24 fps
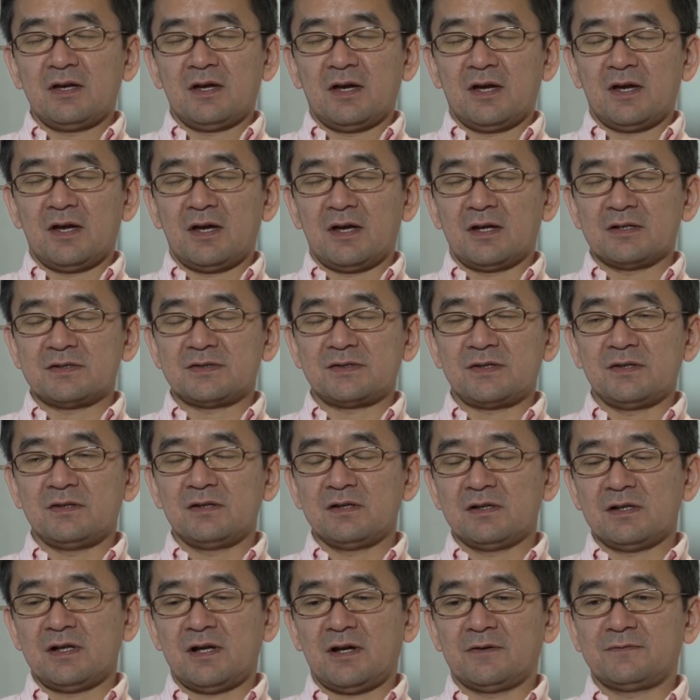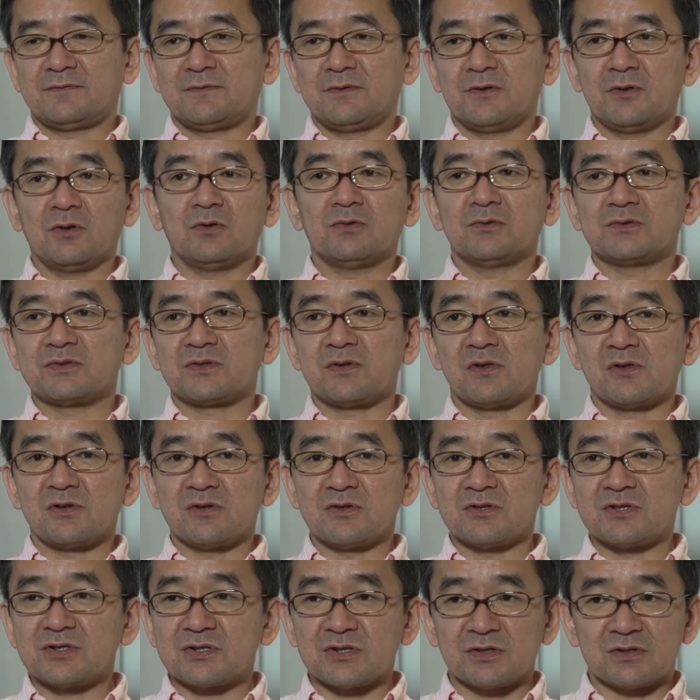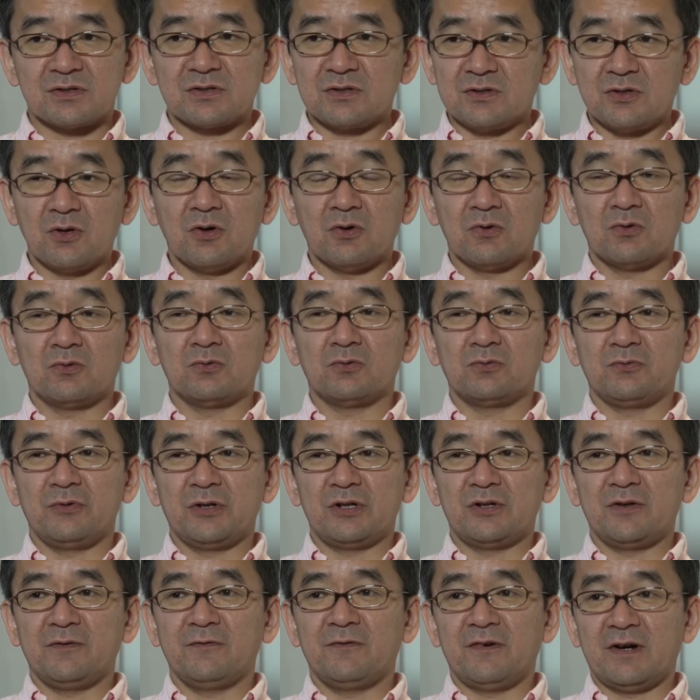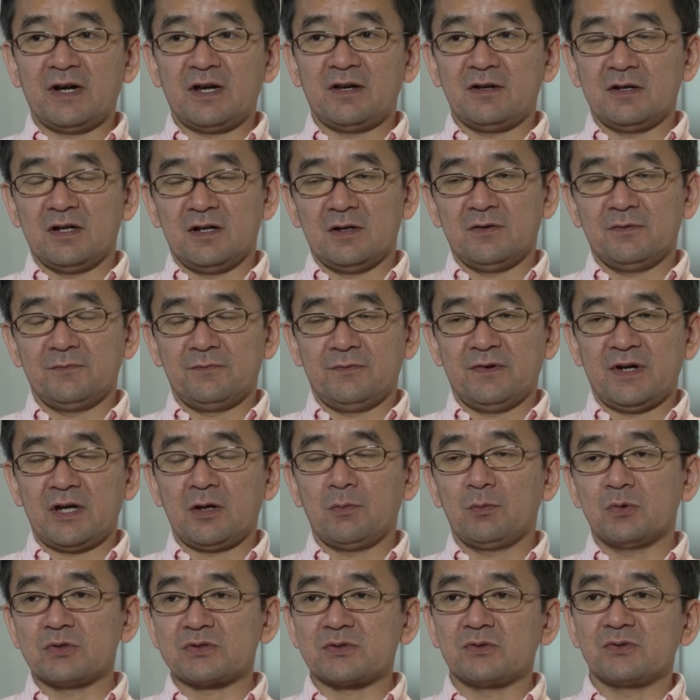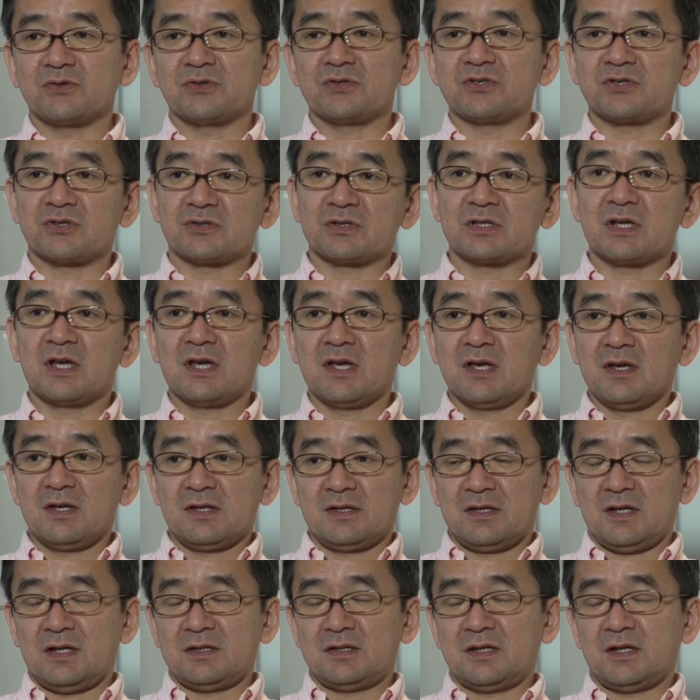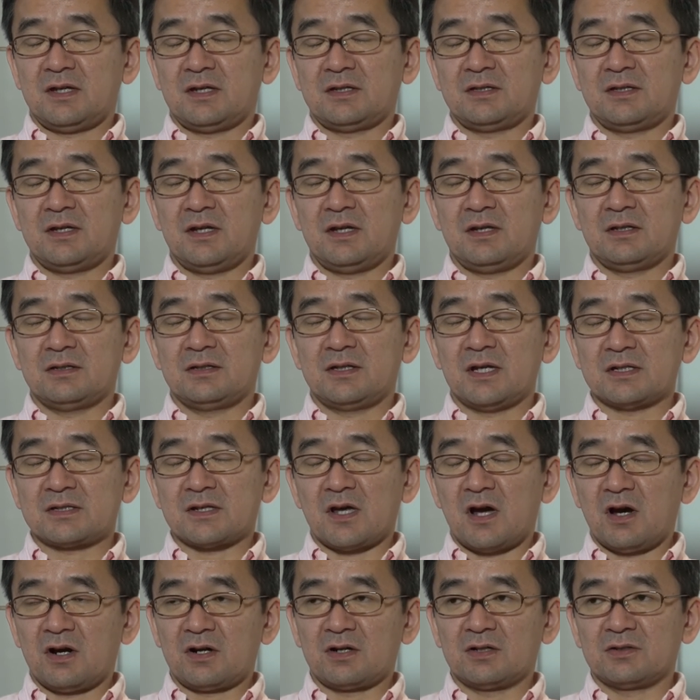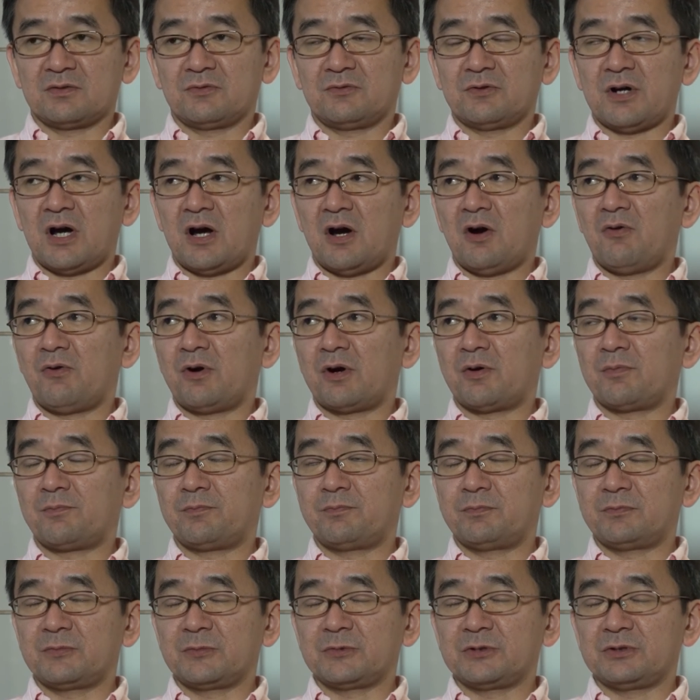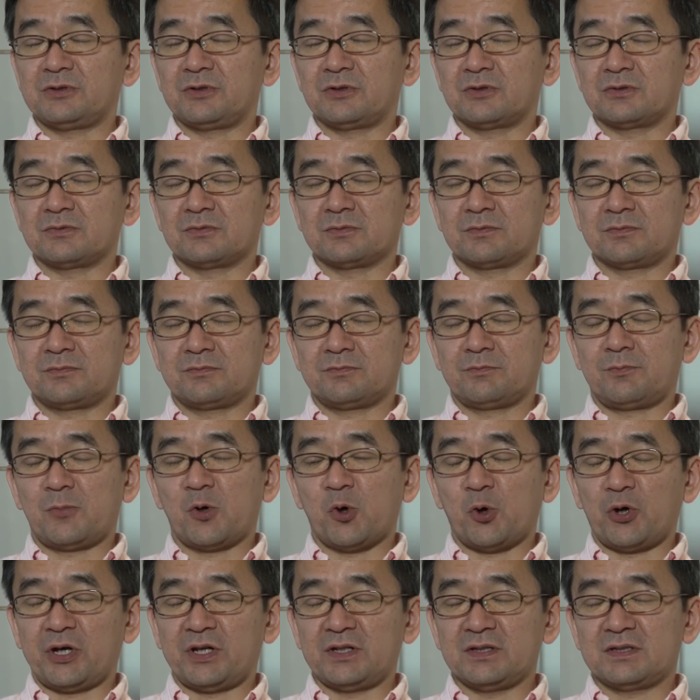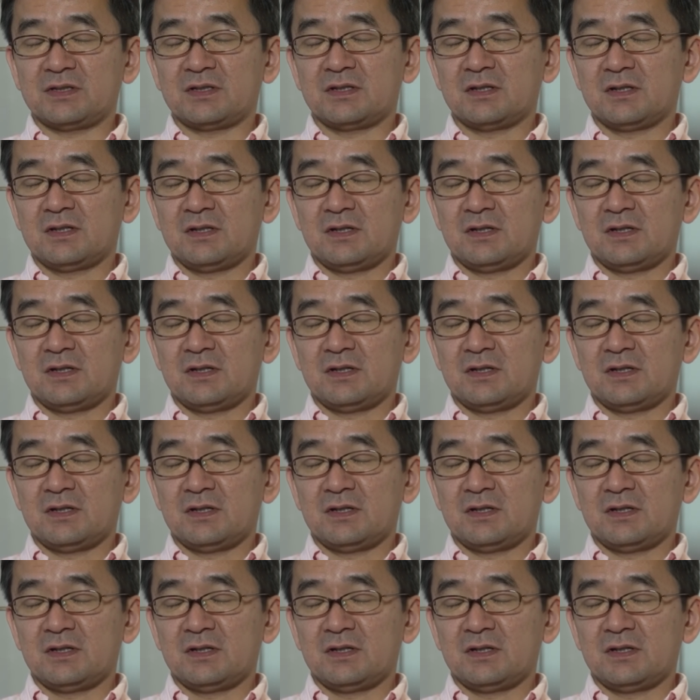uh, still have no solution, no really vi uh, viable solution, then uh, that, that's our, our you know, point